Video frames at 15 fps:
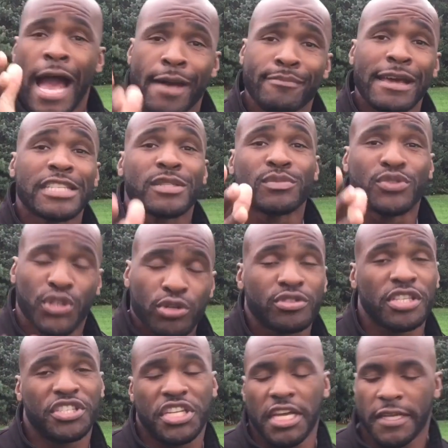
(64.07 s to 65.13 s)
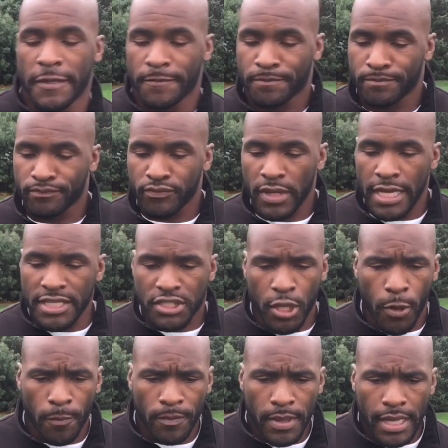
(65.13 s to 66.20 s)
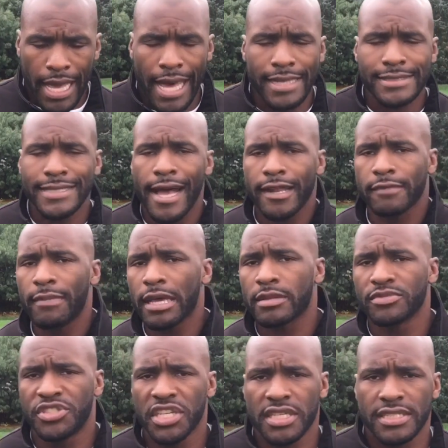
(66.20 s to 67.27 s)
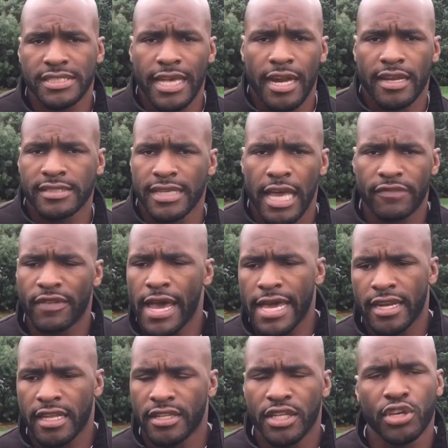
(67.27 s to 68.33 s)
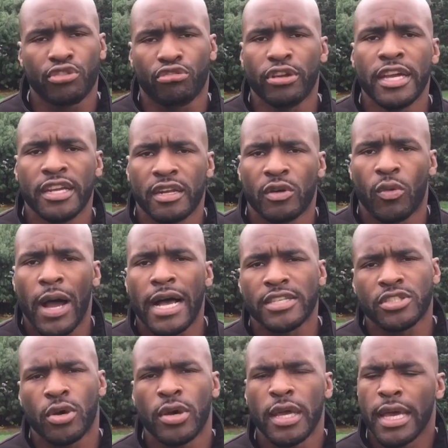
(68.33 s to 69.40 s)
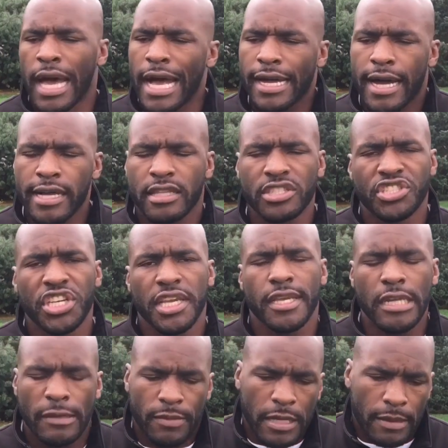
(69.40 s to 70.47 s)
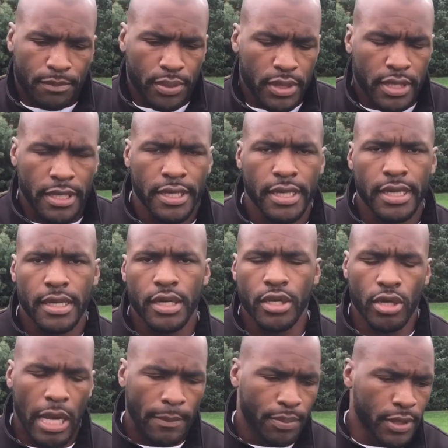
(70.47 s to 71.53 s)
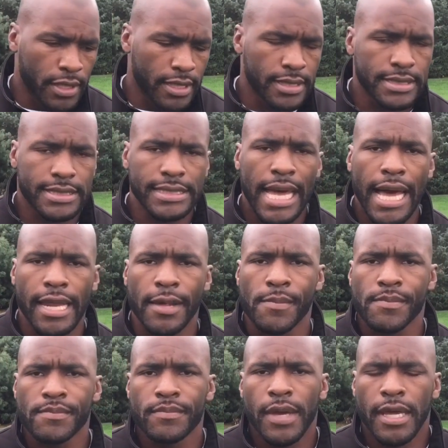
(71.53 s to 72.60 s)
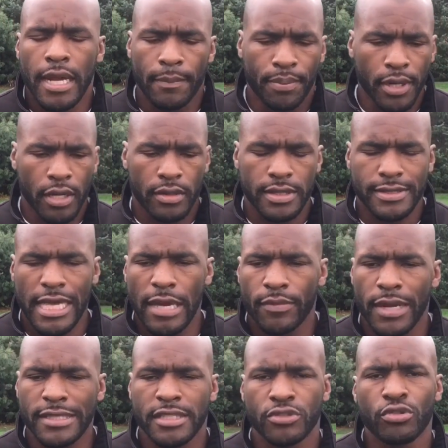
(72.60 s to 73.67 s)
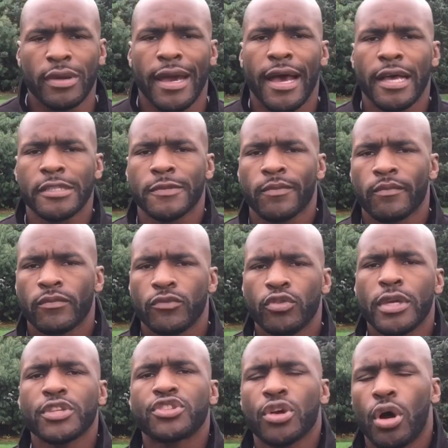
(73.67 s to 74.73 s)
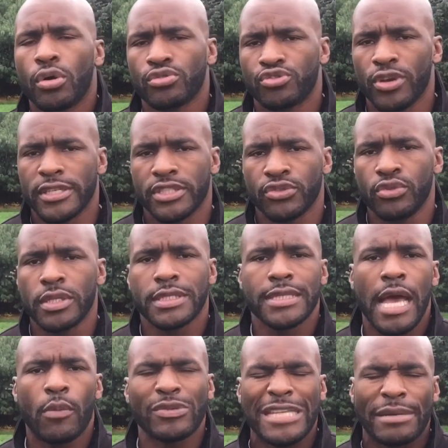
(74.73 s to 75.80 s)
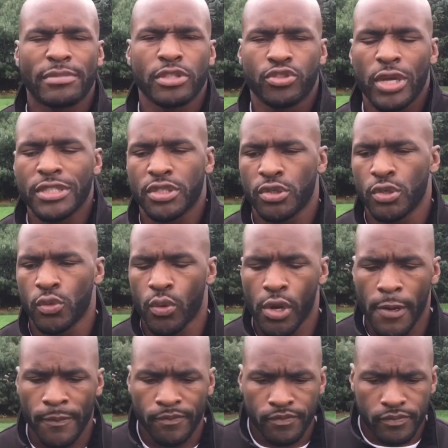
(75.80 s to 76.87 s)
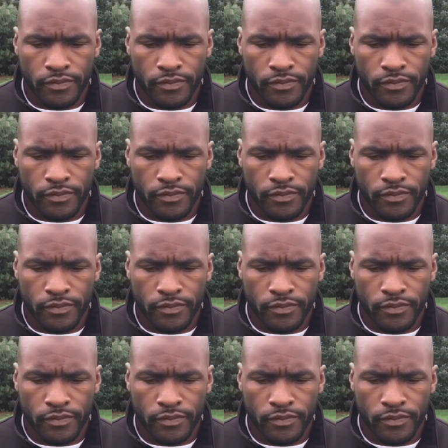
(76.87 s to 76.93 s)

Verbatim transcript: I made some juicy chicken. And so I decided to make them chicken salad because they haven't had anything green in a while. So I cut the chicken up and I put it, you know, I put it in the salad. And I put it on the table. And I said, you guys, you get your own dressing. You decide what type of dressing you want.